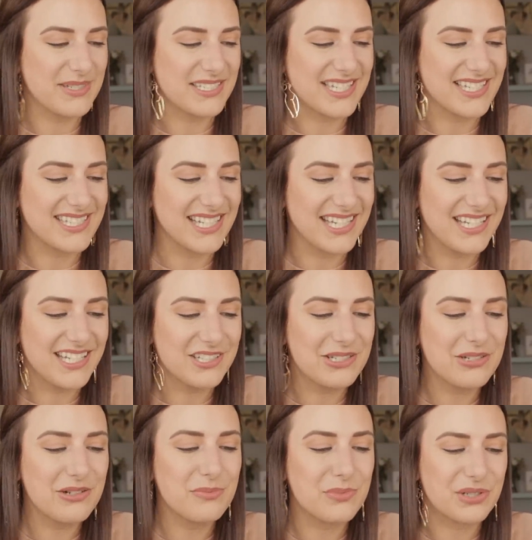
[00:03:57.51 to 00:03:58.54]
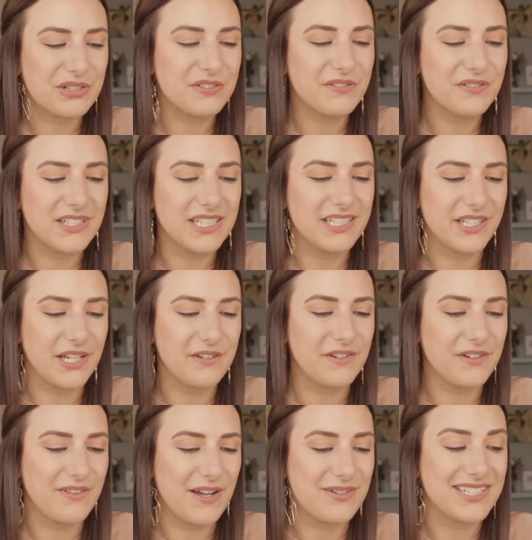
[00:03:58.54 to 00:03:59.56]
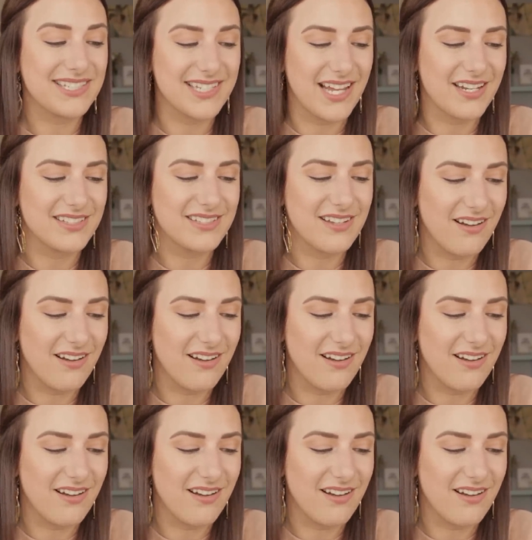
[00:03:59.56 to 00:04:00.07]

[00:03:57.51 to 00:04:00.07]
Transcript: It says, the keys to a more fulfilling life are found inside us